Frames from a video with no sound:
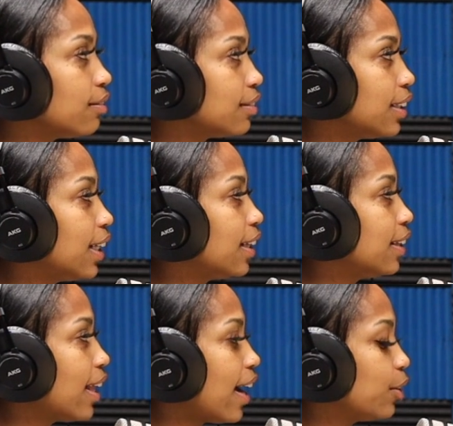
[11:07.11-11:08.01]

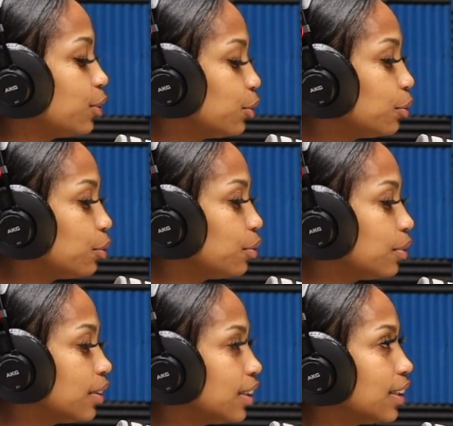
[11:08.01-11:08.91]
allow you
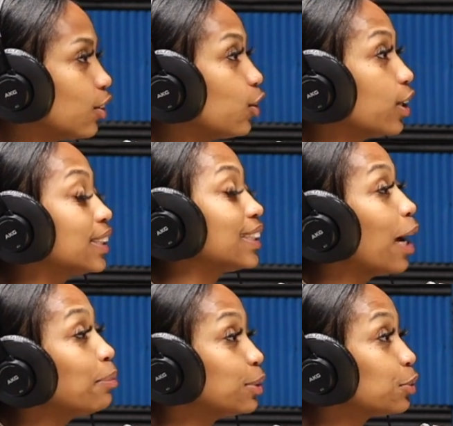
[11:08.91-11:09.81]
or
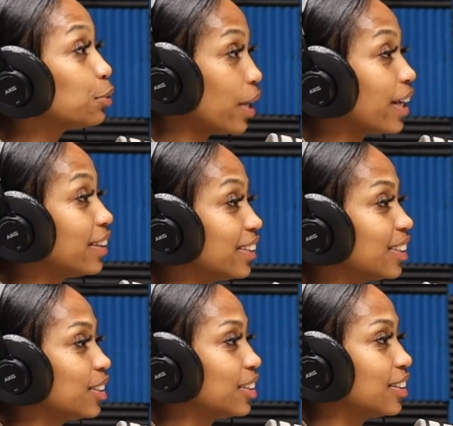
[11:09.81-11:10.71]
stopped you rather